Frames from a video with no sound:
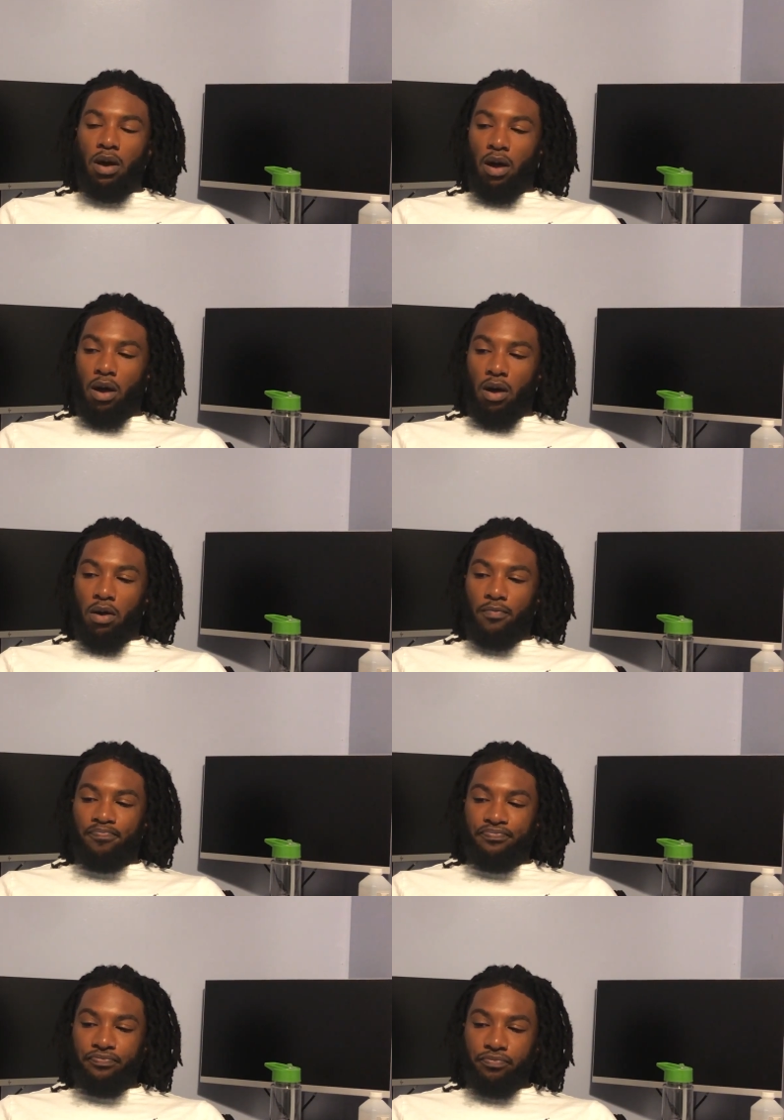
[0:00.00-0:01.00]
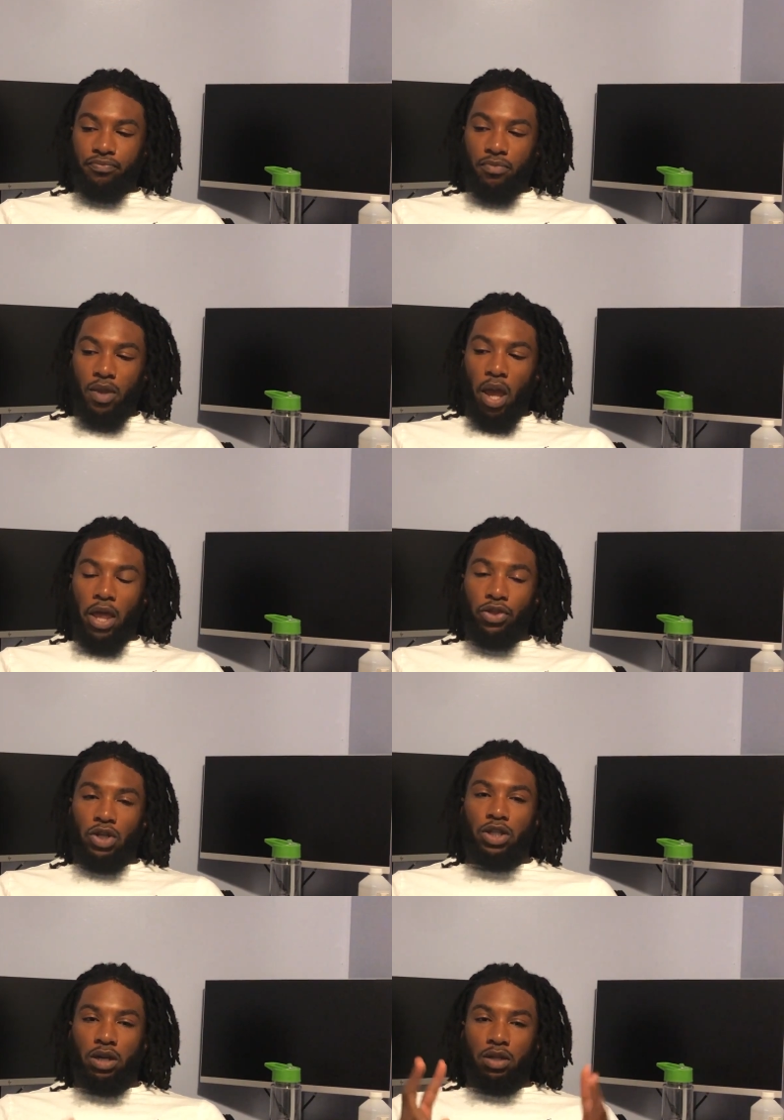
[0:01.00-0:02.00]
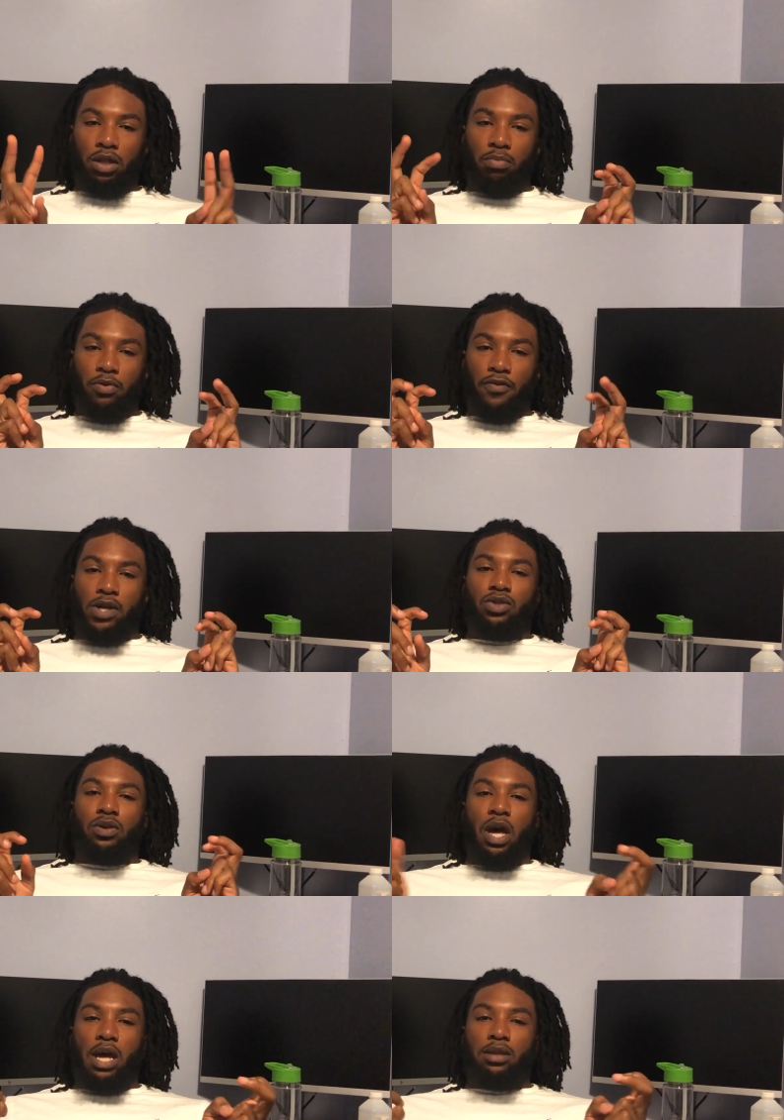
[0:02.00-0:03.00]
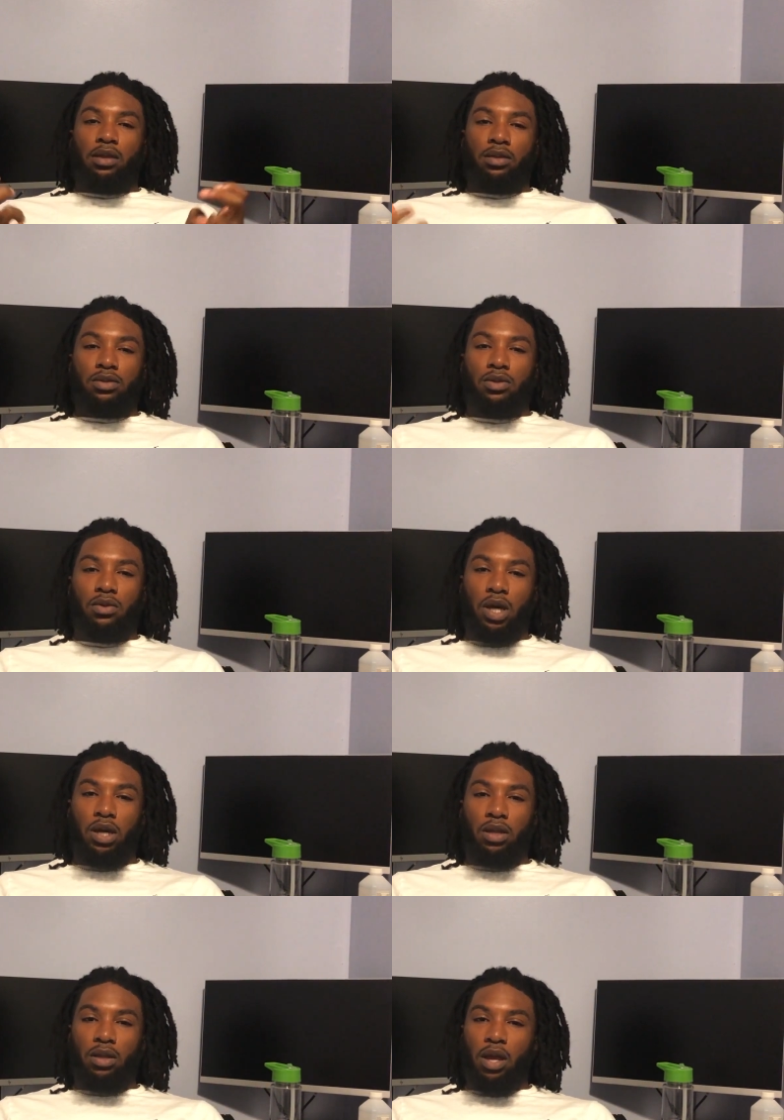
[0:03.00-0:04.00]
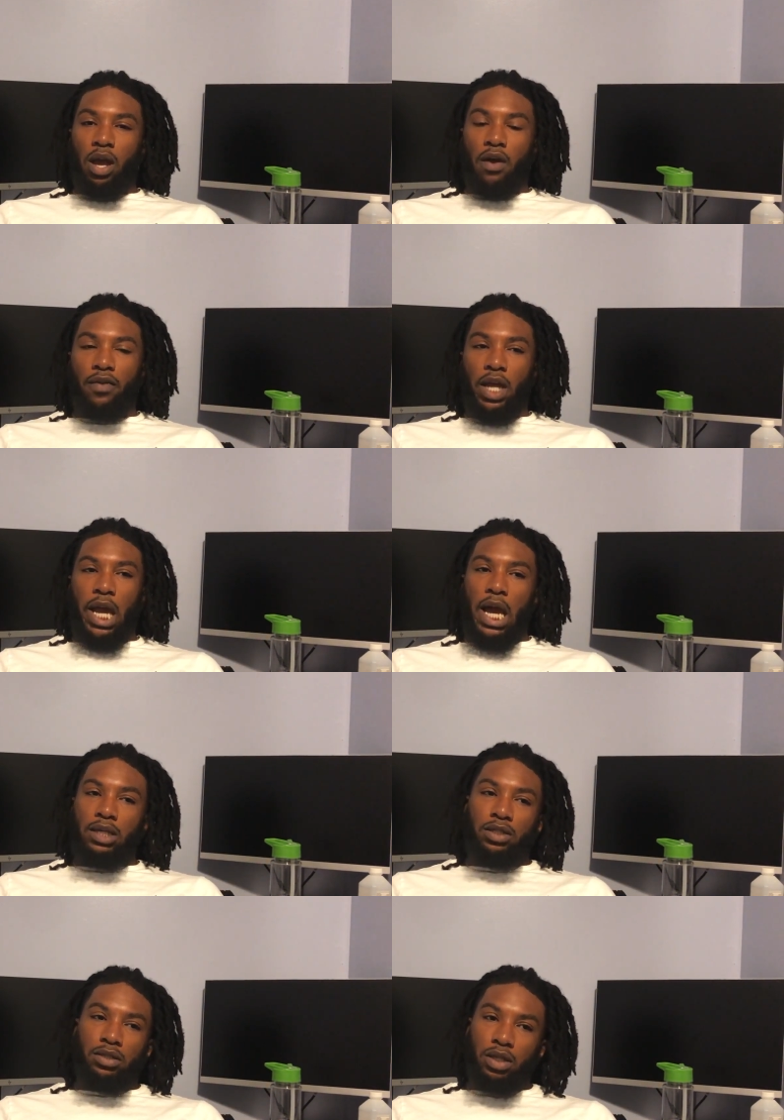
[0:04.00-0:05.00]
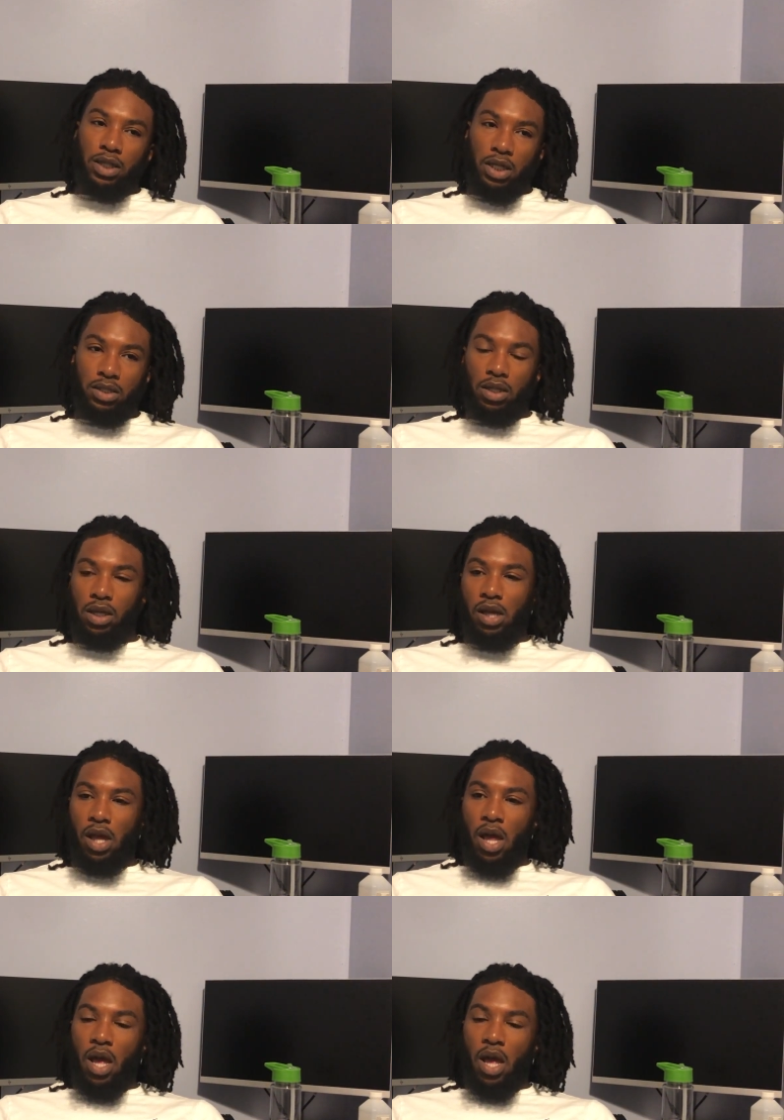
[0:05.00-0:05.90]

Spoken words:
And they're technically professional athletes, so like they have like access to testing.